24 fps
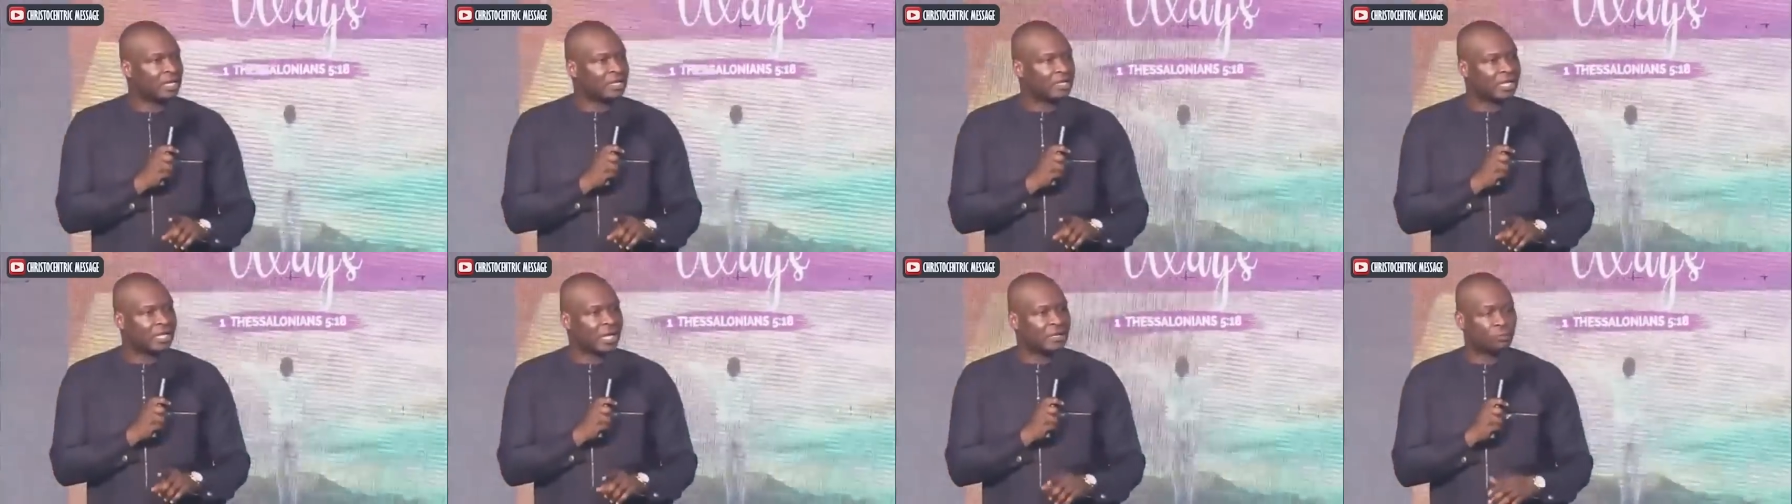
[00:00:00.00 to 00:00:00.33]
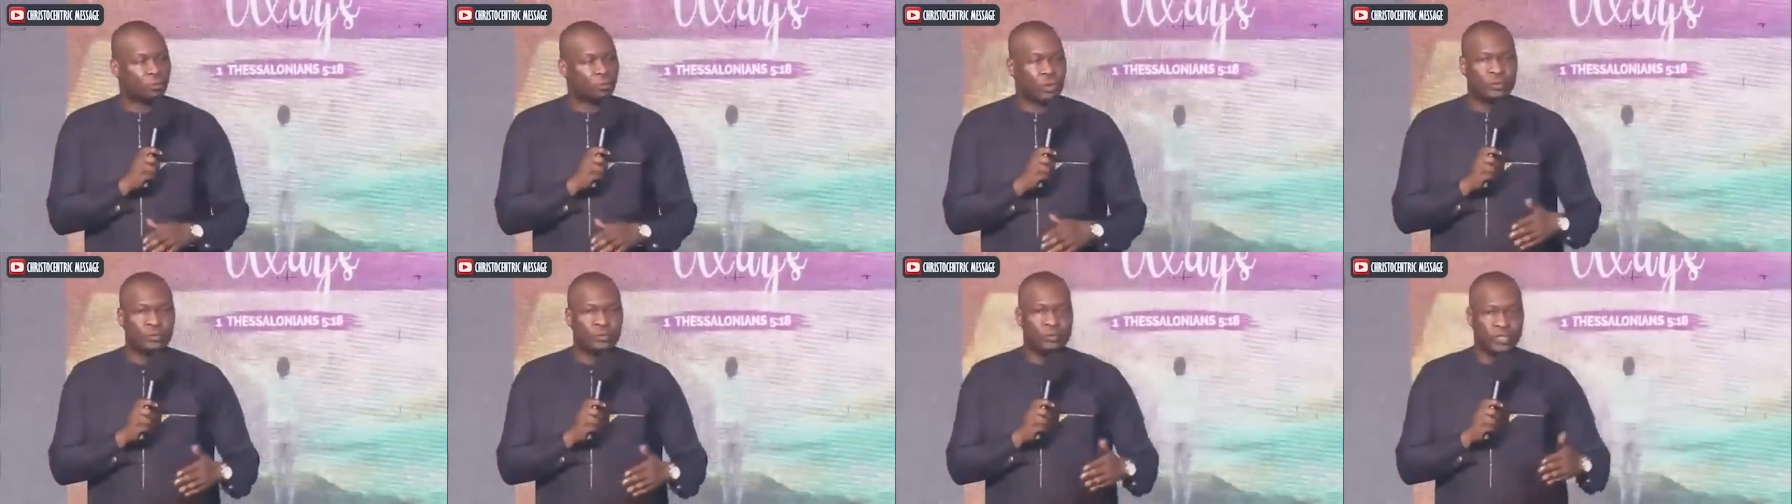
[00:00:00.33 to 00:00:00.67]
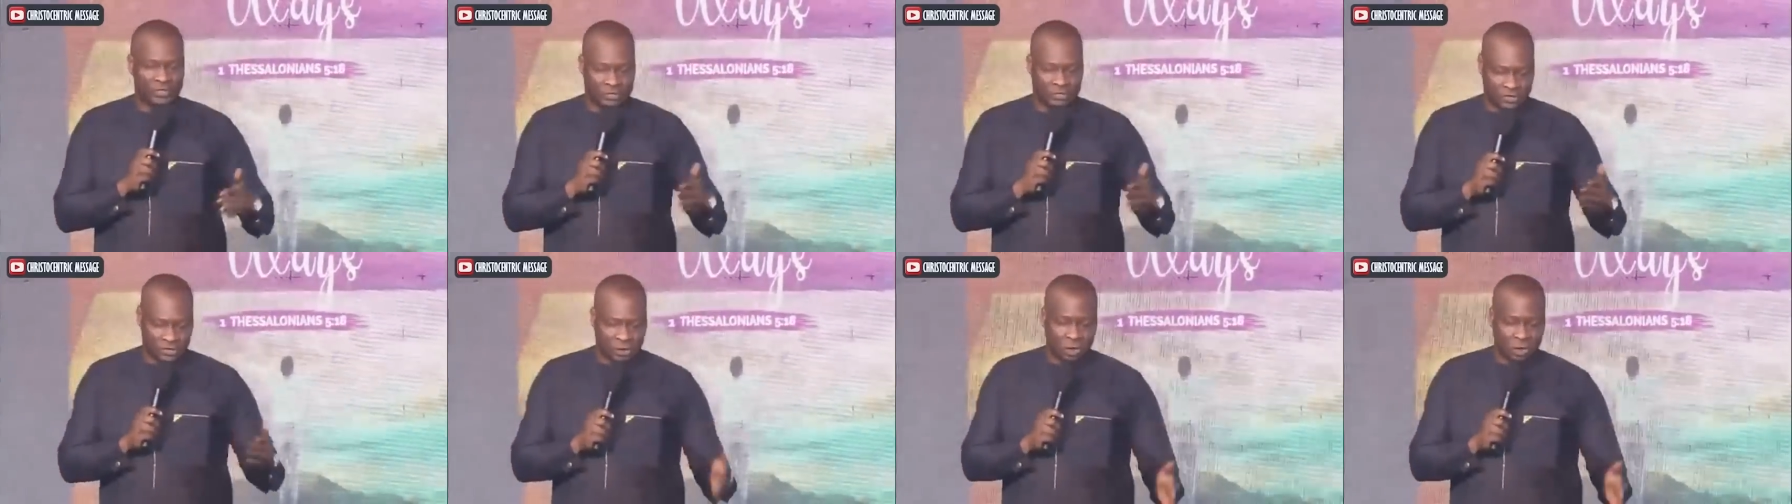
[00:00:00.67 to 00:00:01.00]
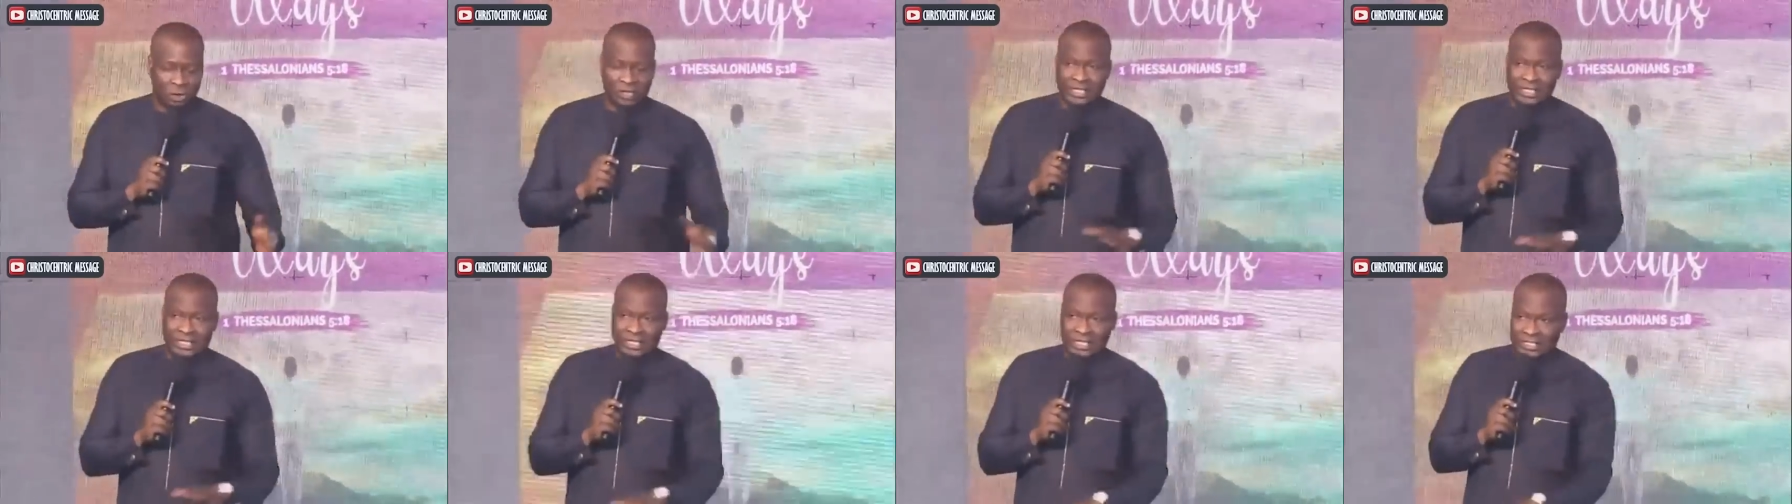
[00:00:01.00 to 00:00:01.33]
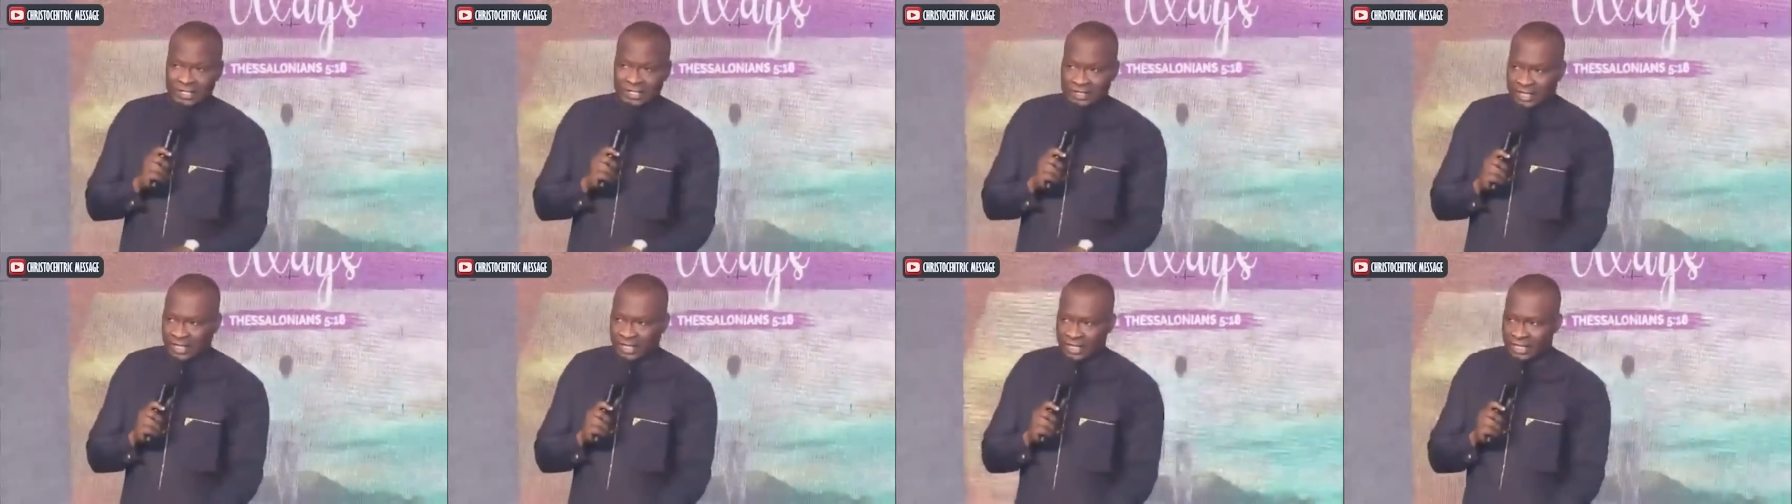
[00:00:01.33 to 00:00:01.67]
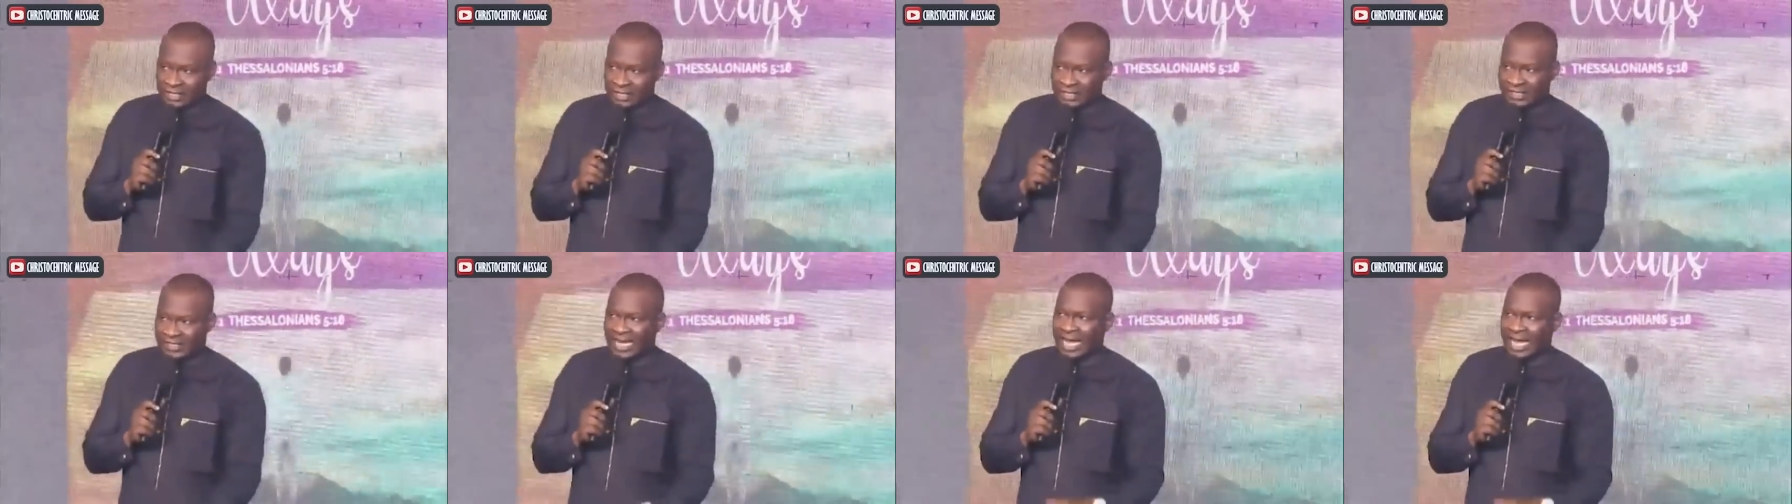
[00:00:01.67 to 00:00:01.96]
that when we study these things